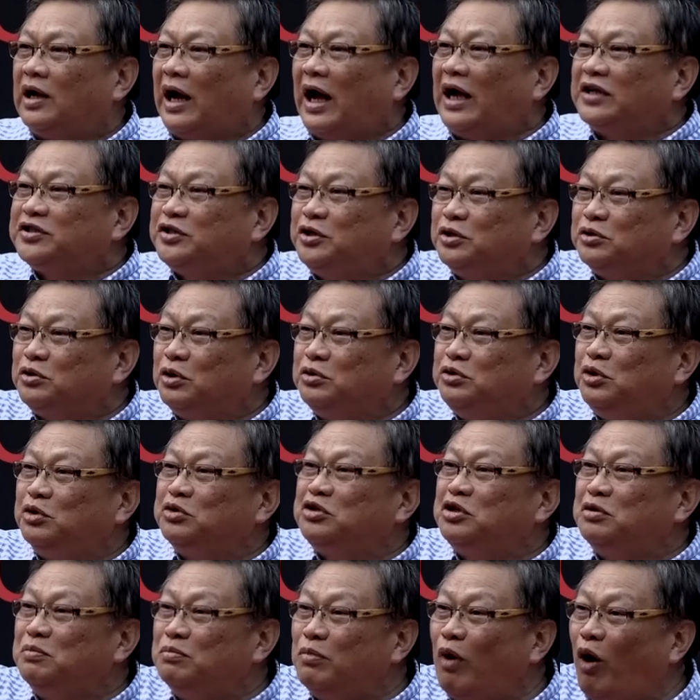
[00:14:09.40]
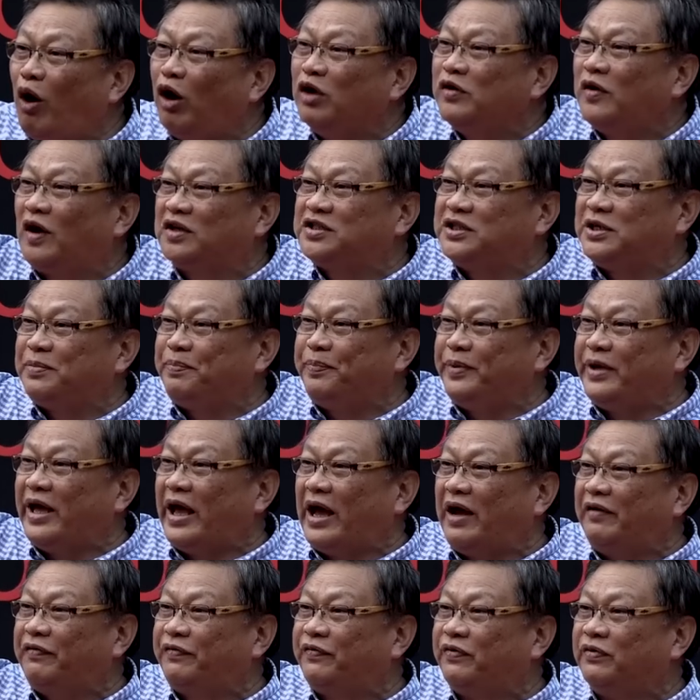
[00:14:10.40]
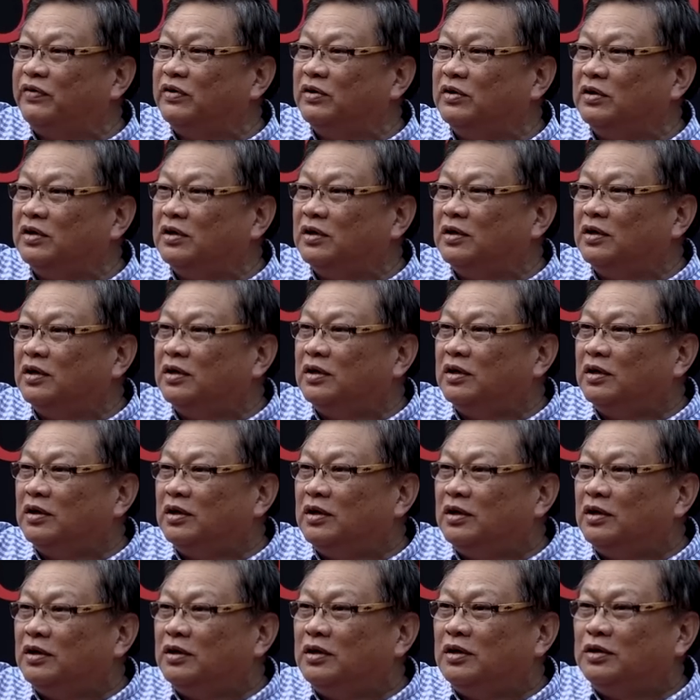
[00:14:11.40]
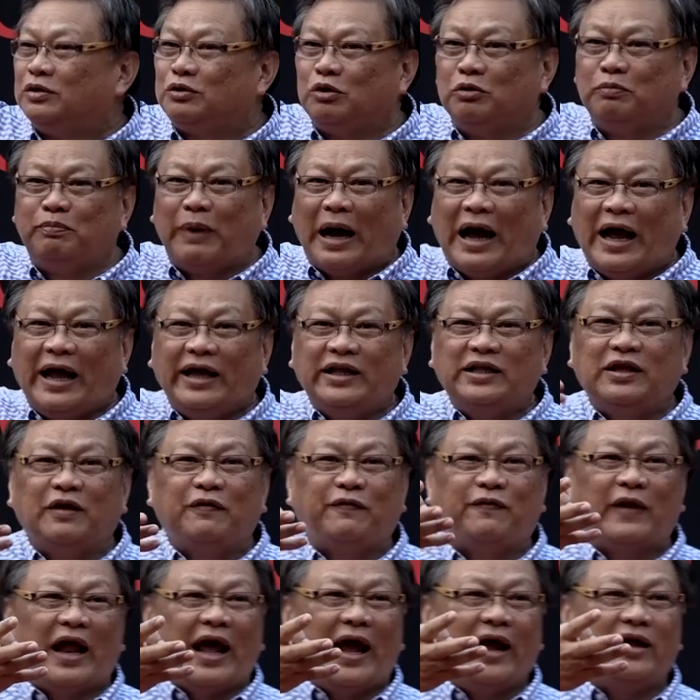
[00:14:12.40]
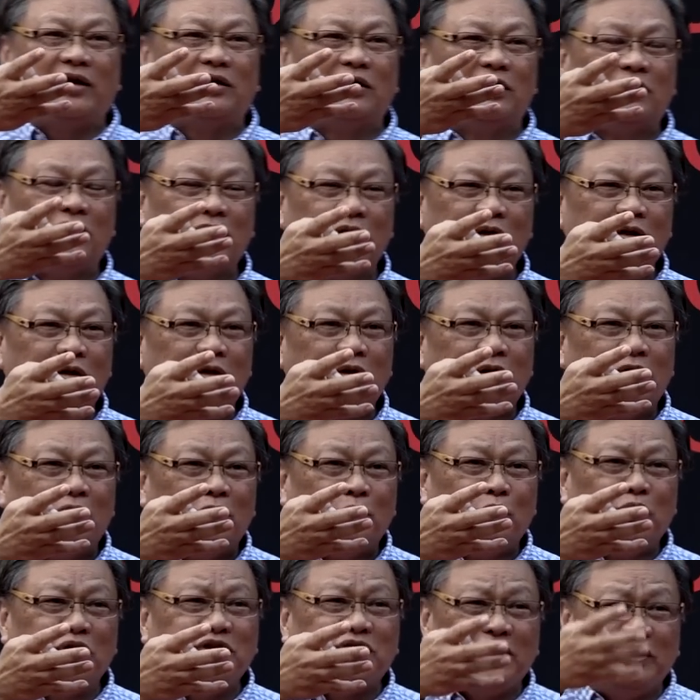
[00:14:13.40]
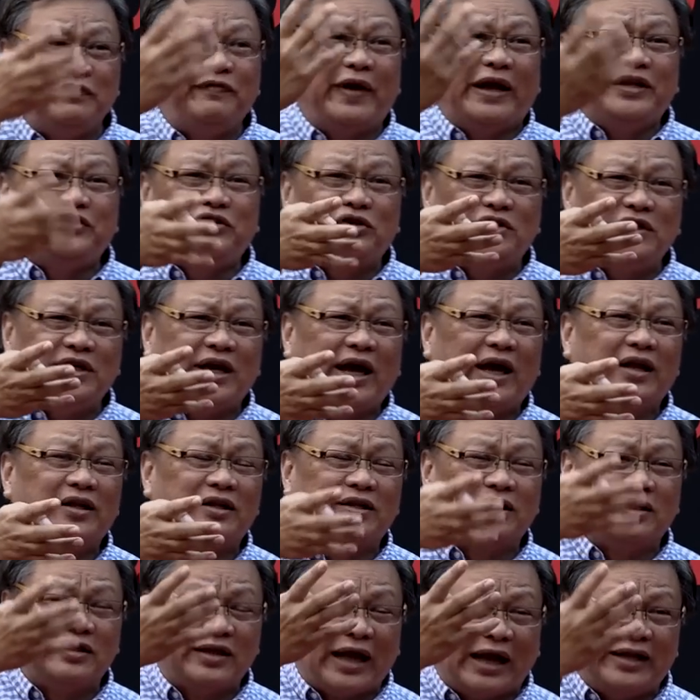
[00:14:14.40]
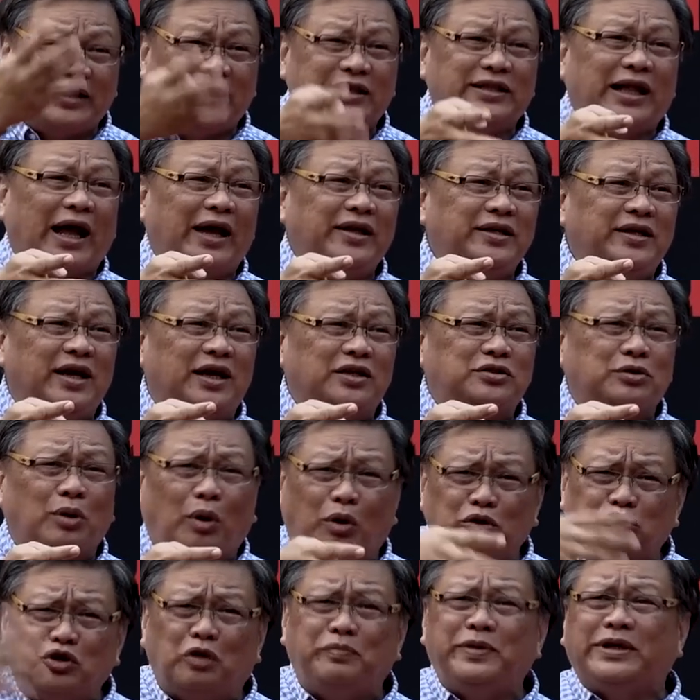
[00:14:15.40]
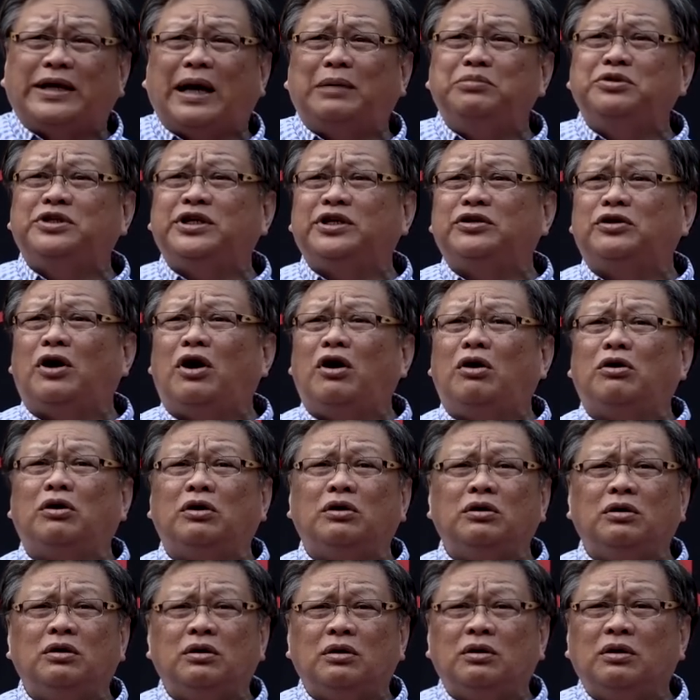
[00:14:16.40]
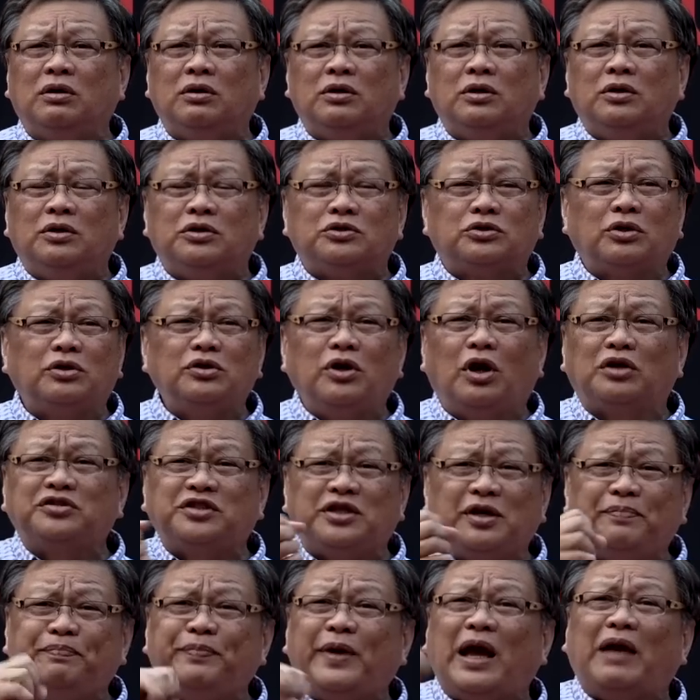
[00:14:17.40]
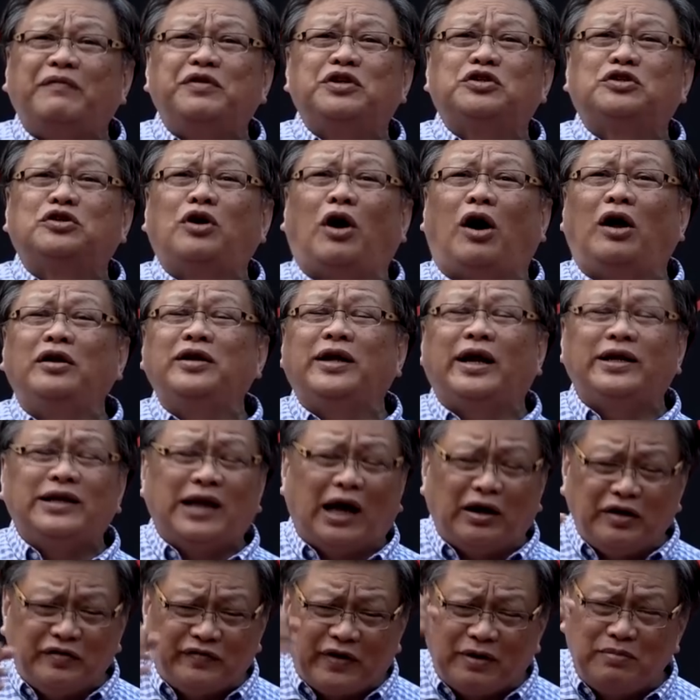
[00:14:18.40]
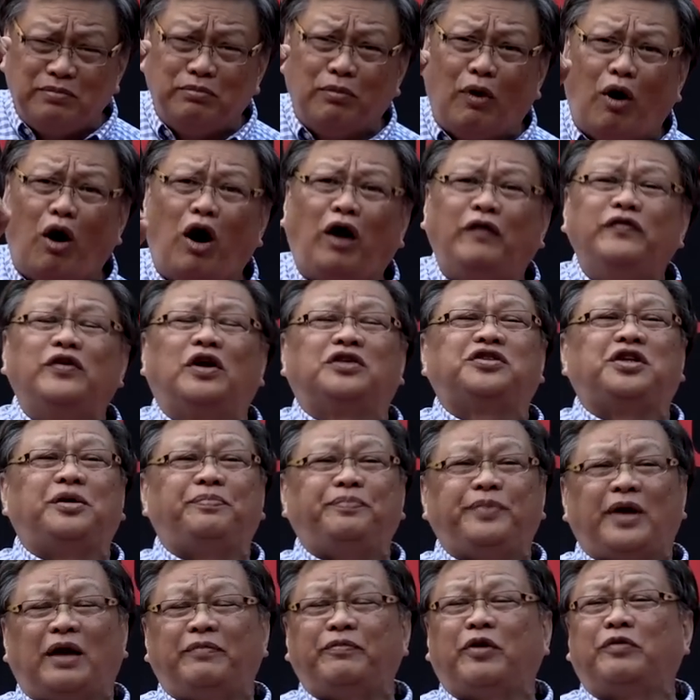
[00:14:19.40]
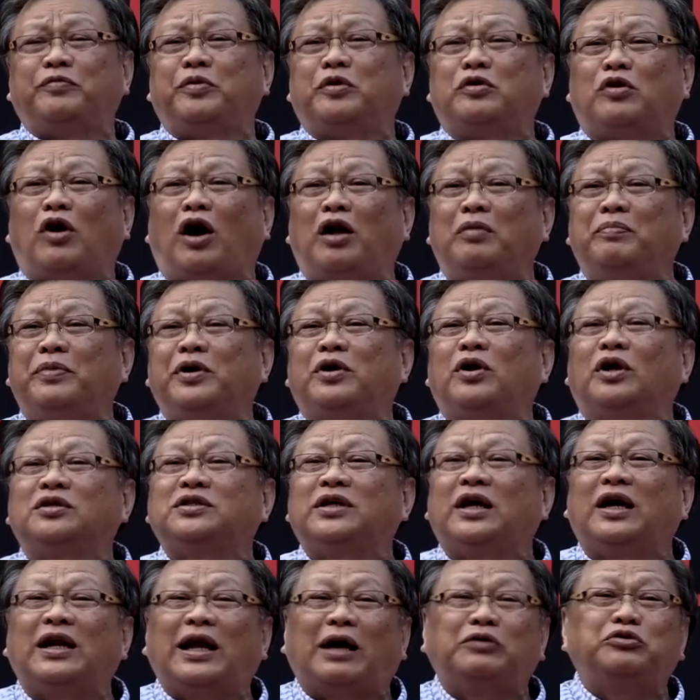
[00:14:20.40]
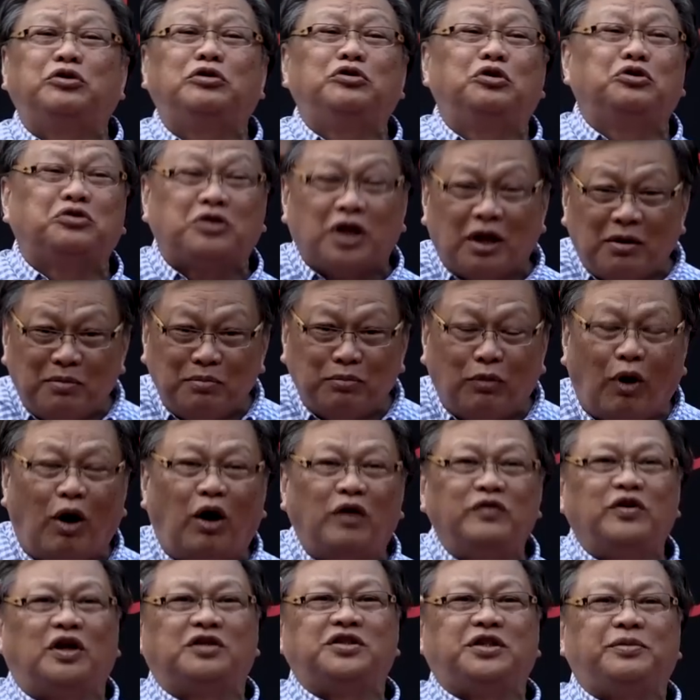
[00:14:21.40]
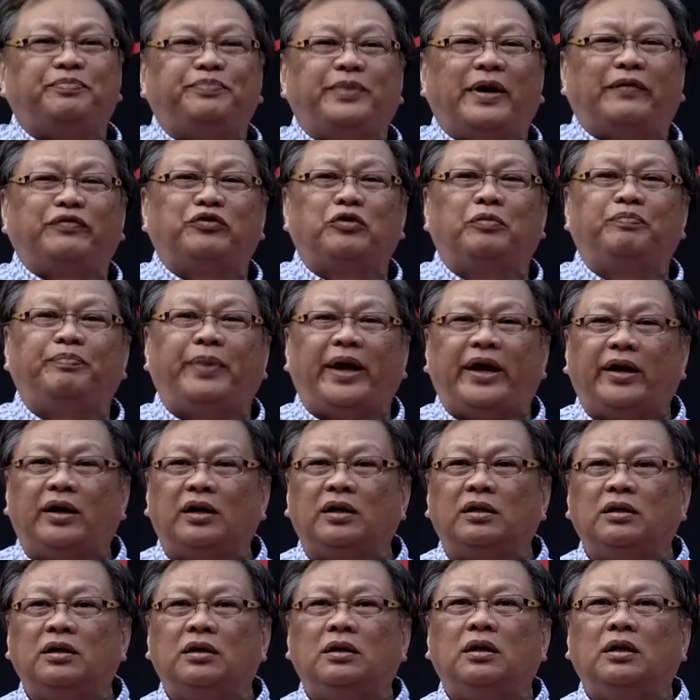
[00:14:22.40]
Ask you to use more your CPF to buy the flat, which eventually at 99 years also becomes zero. So your CPF is gone, and now even more of your CPF will be gone because they allow to use more of your CPF to pay.